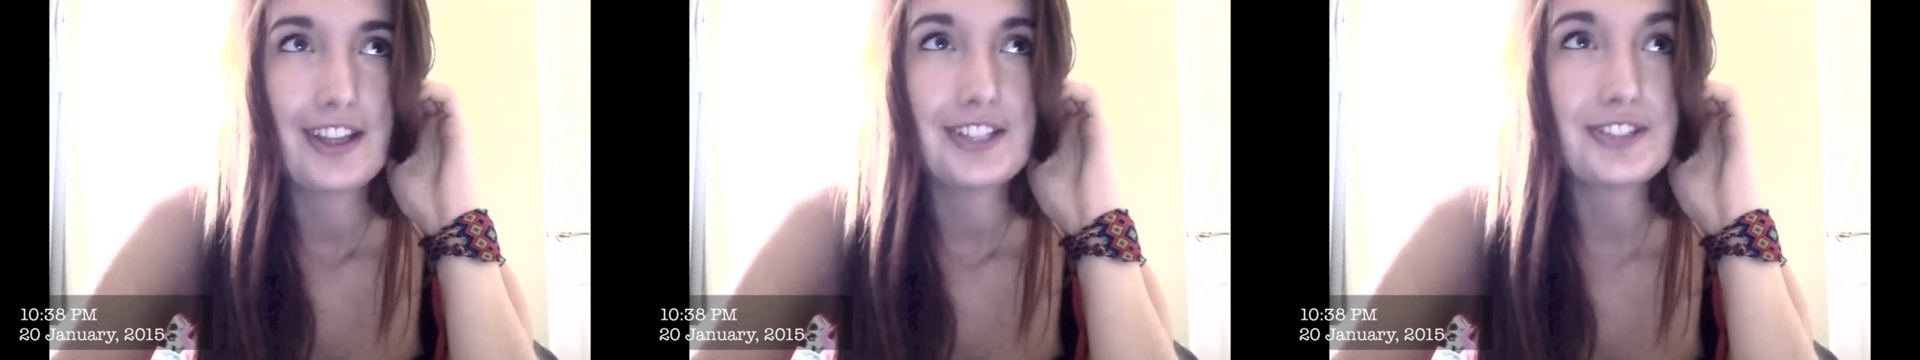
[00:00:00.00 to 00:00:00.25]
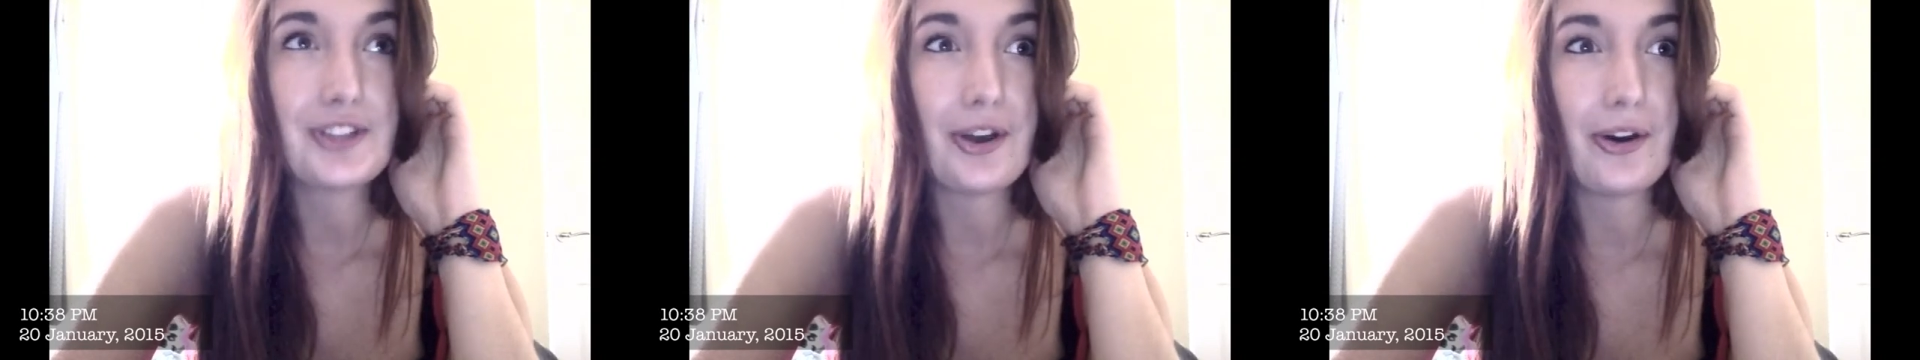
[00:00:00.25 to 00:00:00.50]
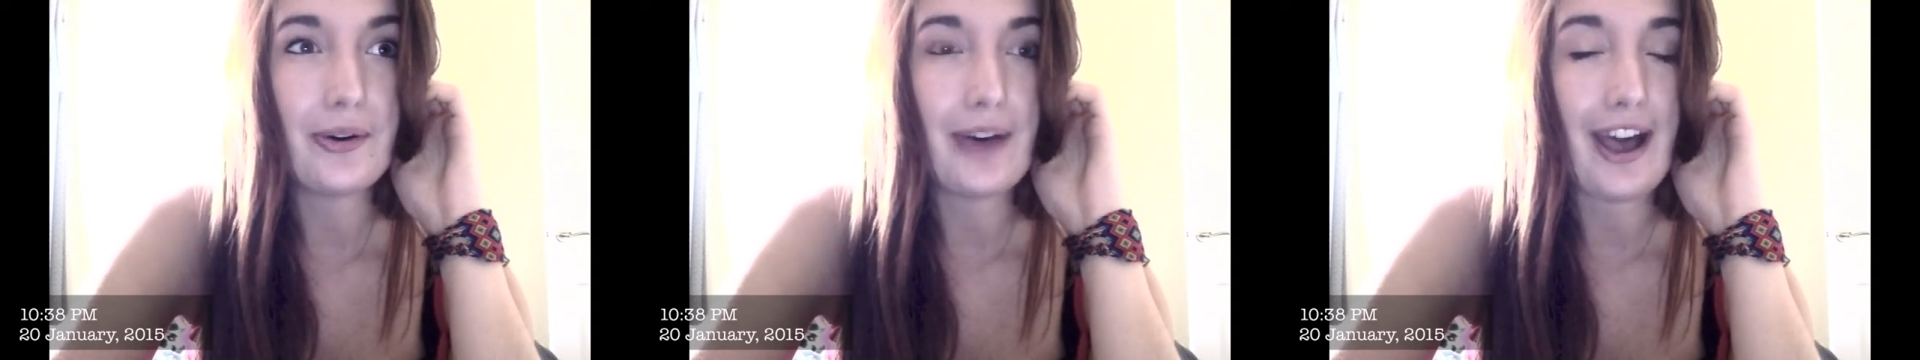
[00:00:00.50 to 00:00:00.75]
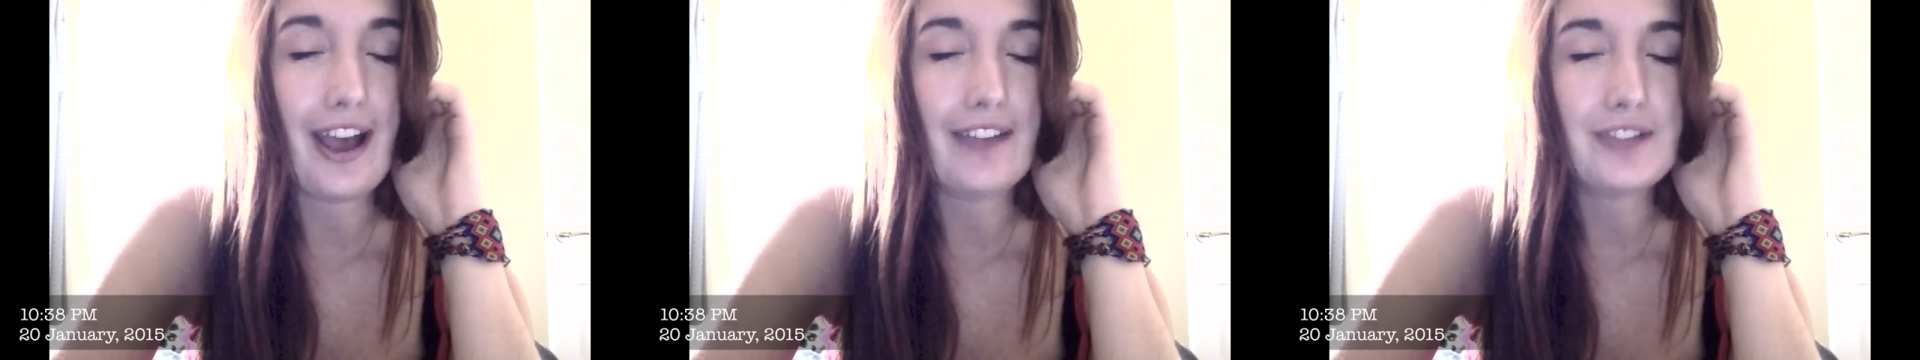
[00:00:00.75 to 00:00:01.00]

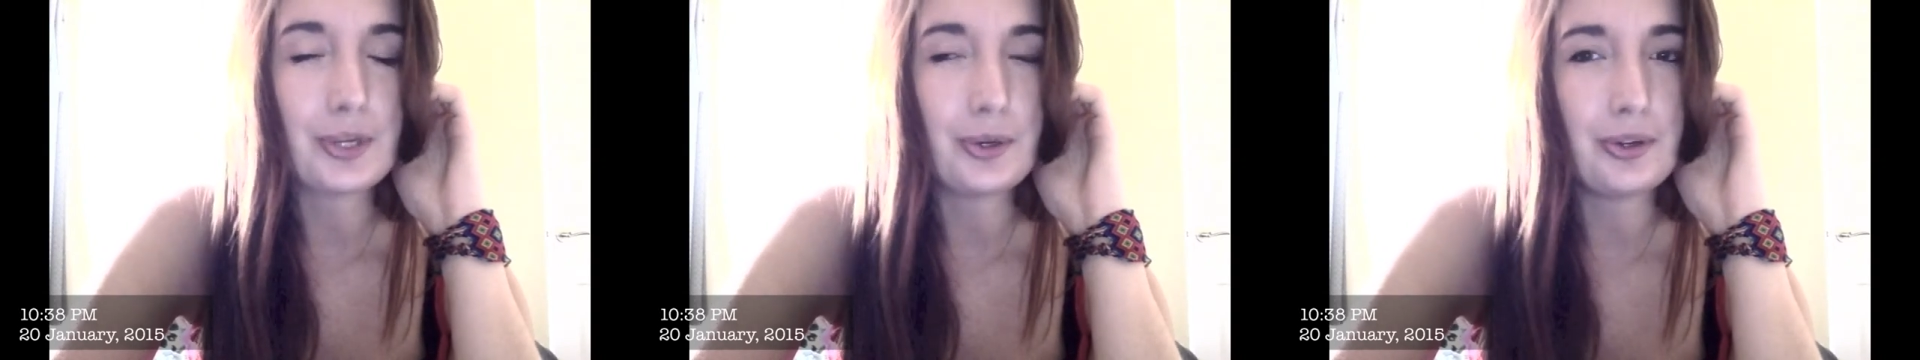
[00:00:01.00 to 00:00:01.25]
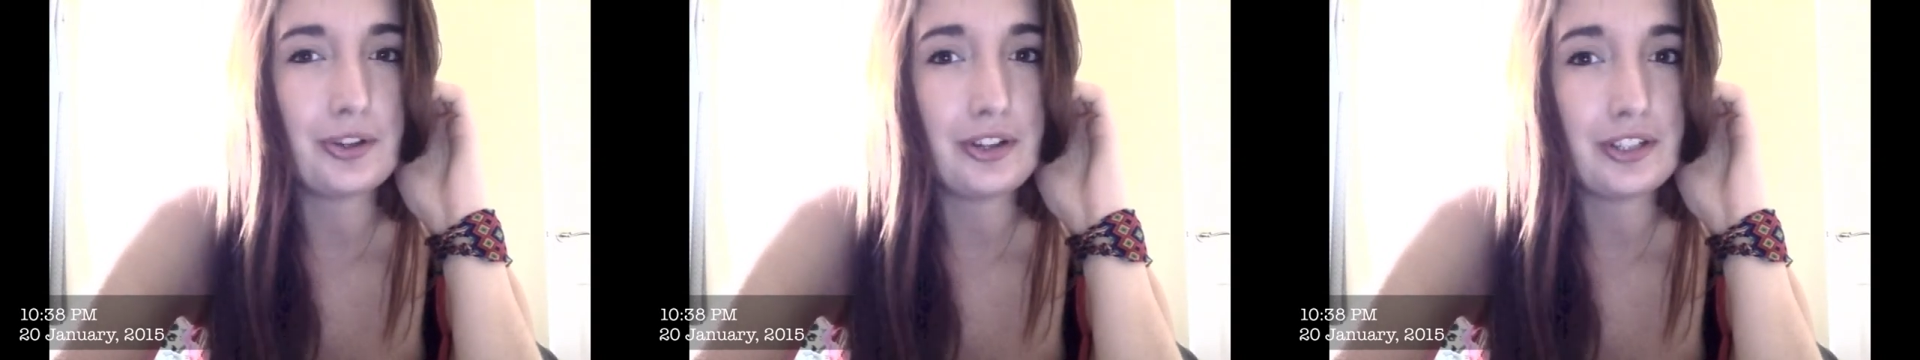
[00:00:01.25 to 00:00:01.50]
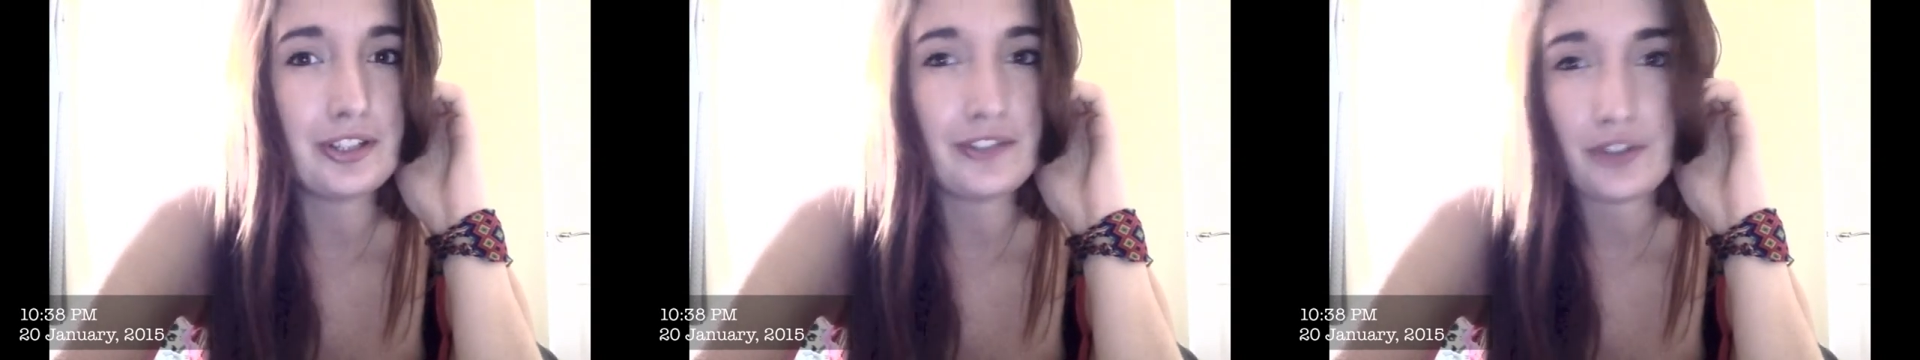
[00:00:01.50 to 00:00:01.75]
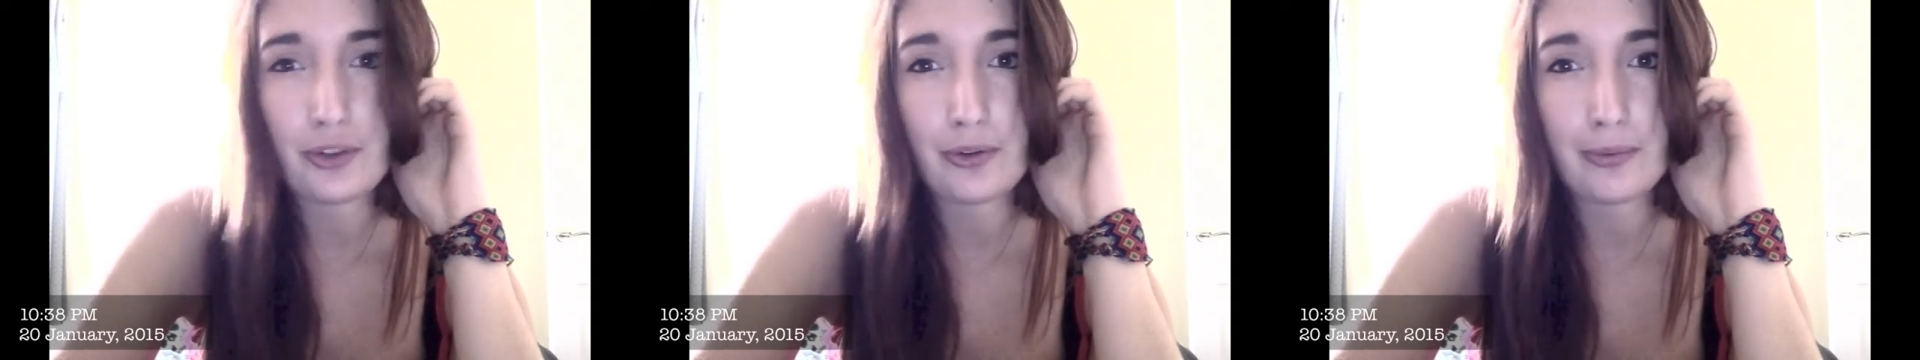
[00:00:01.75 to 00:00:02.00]
So I've told a
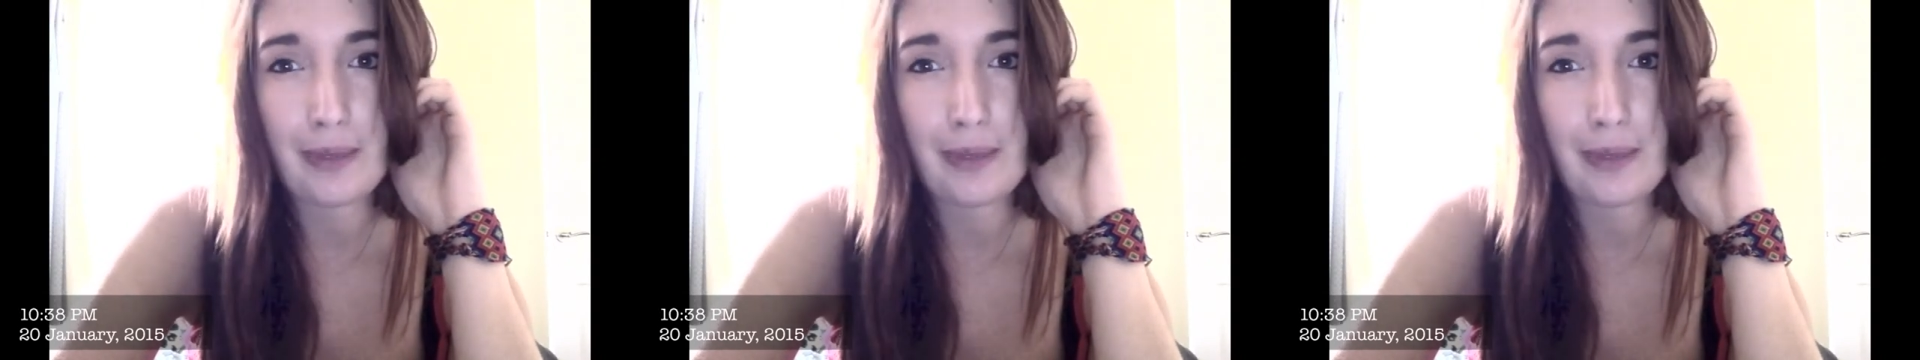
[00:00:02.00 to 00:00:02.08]
few